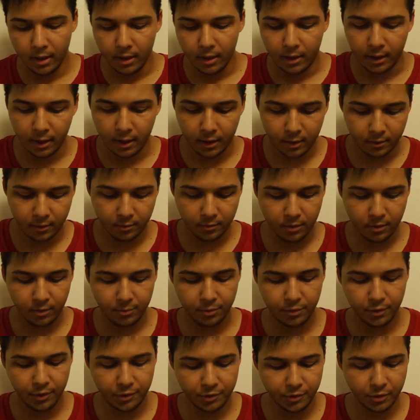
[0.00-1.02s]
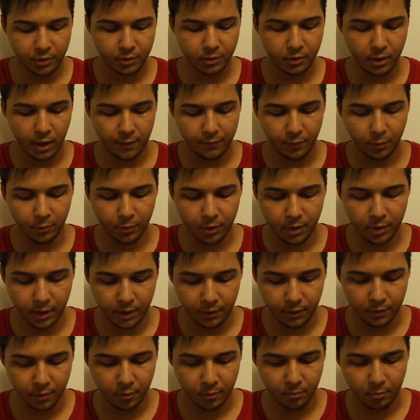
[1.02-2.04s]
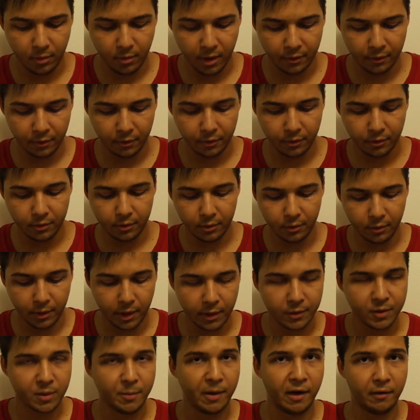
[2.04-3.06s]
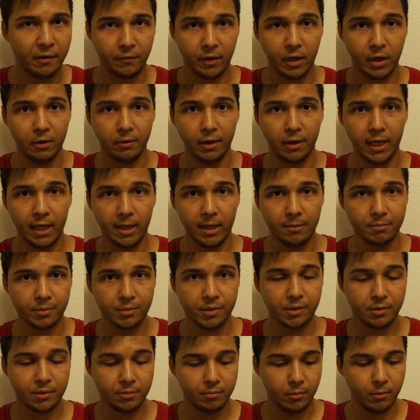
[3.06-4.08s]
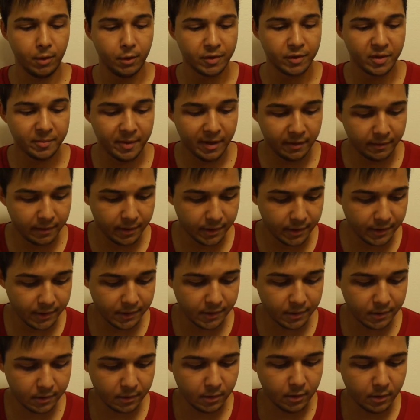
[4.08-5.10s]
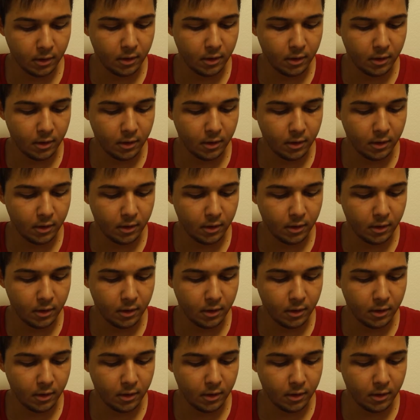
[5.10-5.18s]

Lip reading: Now, I'm pretty sure everyone and their mother who cares about video games knows about this.